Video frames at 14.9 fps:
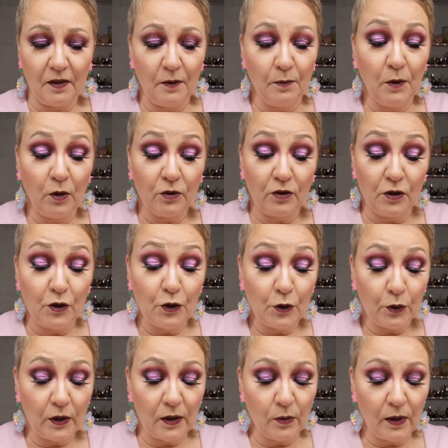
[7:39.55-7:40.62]
the most
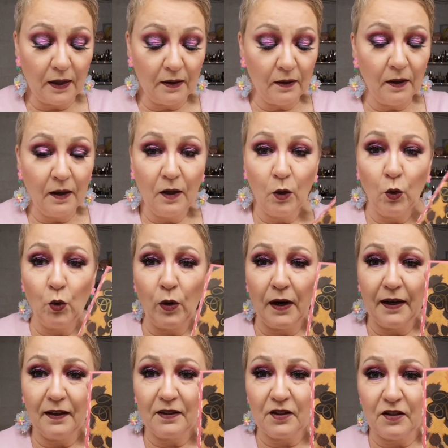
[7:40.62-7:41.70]
nudie one,
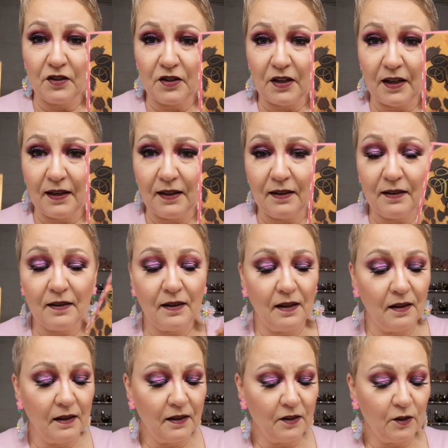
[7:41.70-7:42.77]
Wild Child,
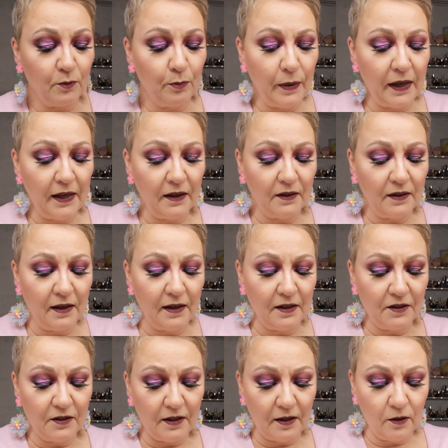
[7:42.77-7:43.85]
and it's baked
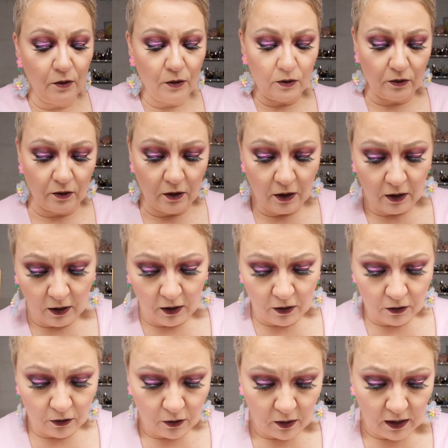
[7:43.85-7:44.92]
eyeshadows.
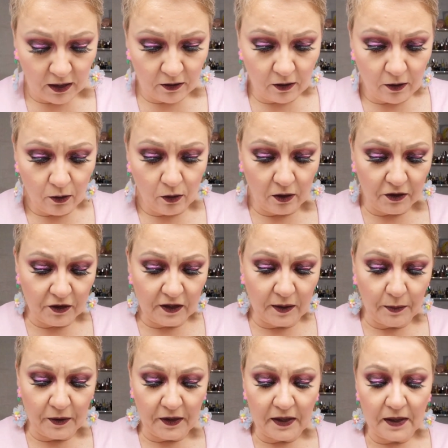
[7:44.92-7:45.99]
So these are all
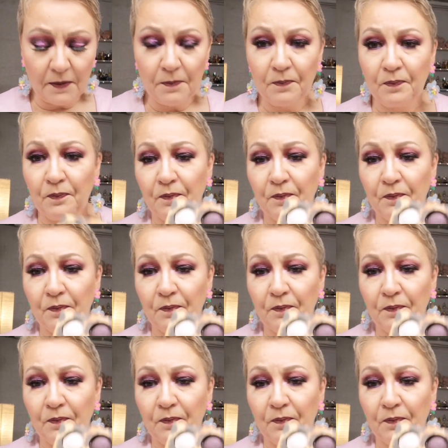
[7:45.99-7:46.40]
shimmery.